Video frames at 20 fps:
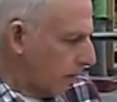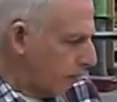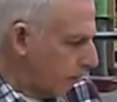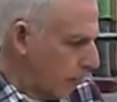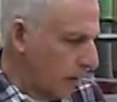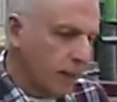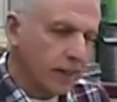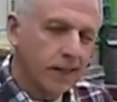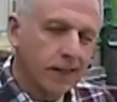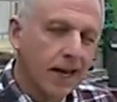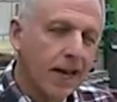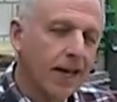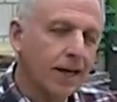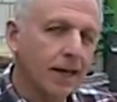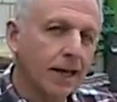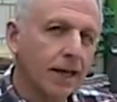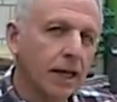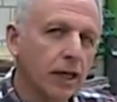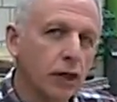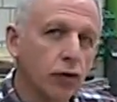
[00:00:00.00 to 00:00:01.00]

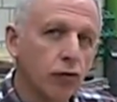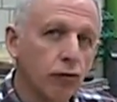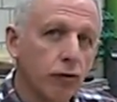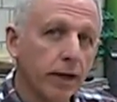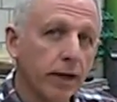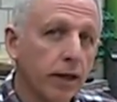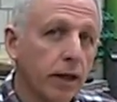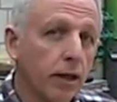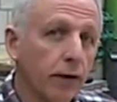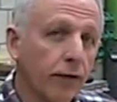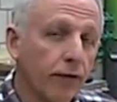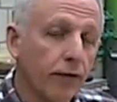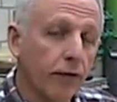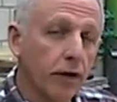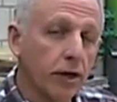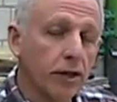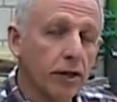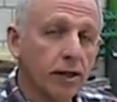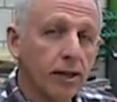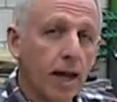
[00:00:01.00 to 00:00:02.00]
Sanding is really the
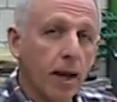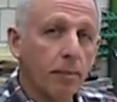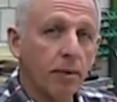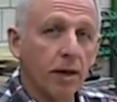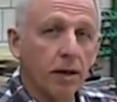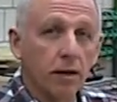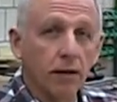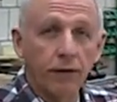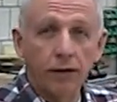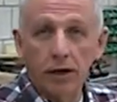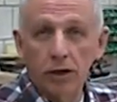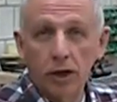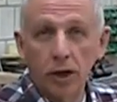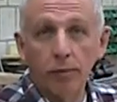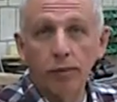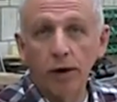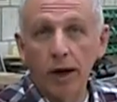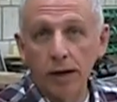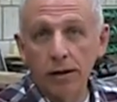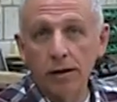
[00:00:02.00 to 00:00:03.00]
first step in the finishing
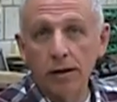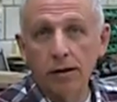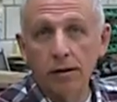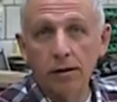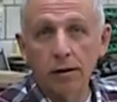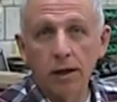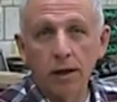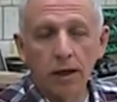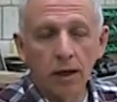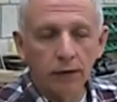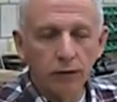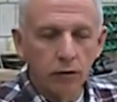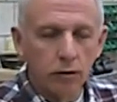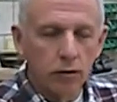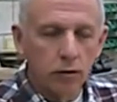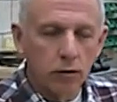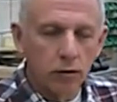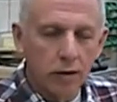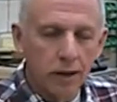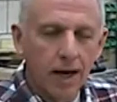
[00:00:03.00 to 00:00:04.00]
process. If you
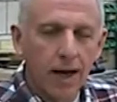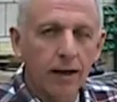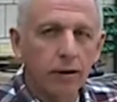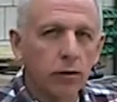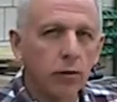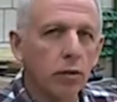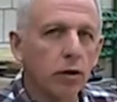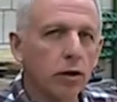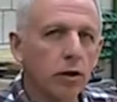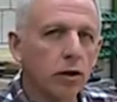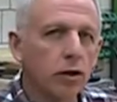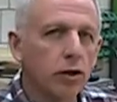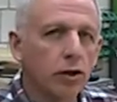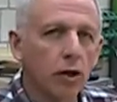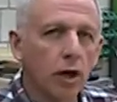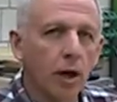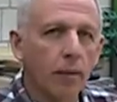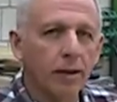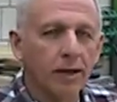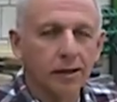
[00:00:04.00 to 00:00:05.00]
do not do a good
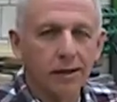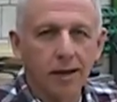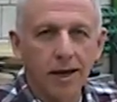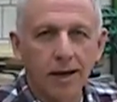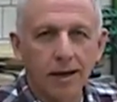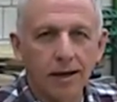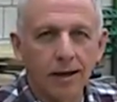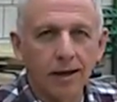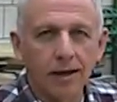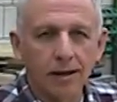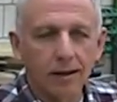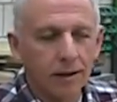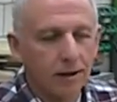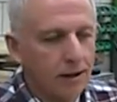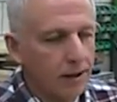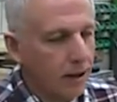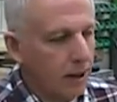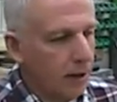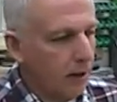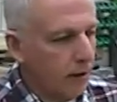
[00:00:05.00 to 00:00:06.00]
job at sanding,
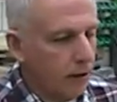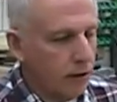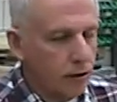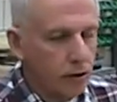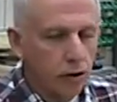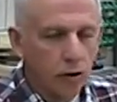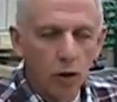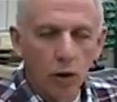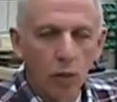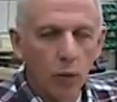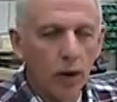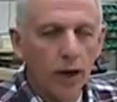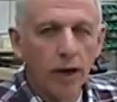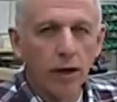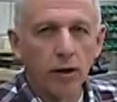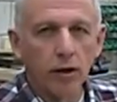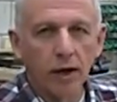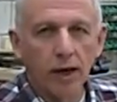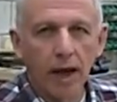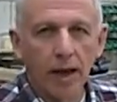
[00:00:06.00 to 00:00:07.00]
there's no way
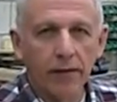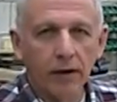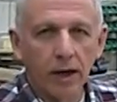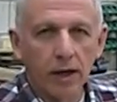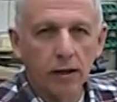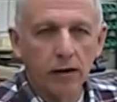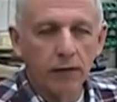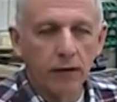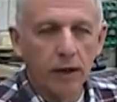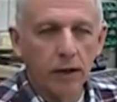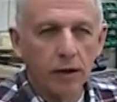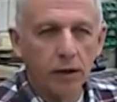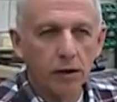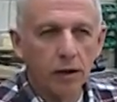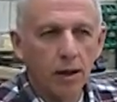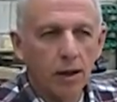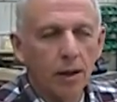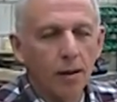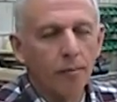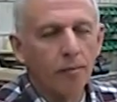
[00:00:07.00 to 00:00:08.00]
you're going to have a nice finish.
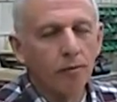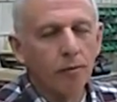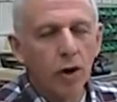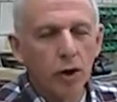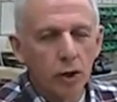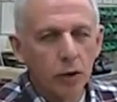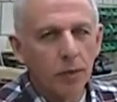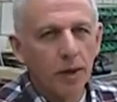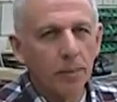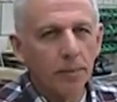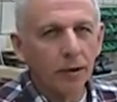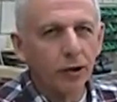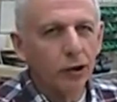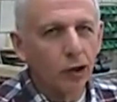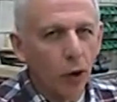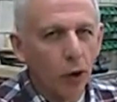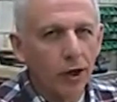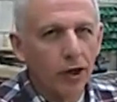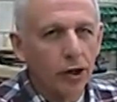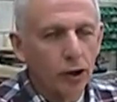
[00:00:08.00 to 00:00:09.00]
Most people
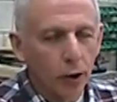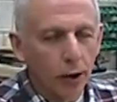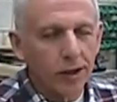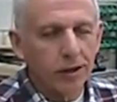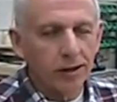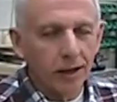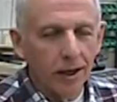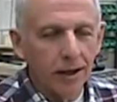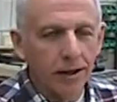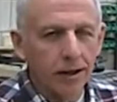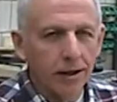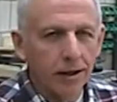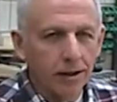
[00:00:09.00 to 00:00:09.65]
don't enjoy sanding.